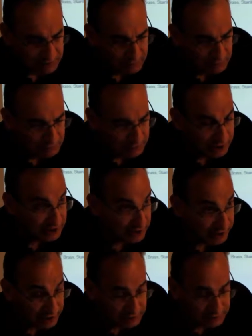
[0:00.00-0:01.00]
and we'll get
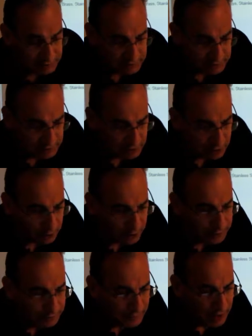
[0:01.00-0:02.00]
into that as we get going.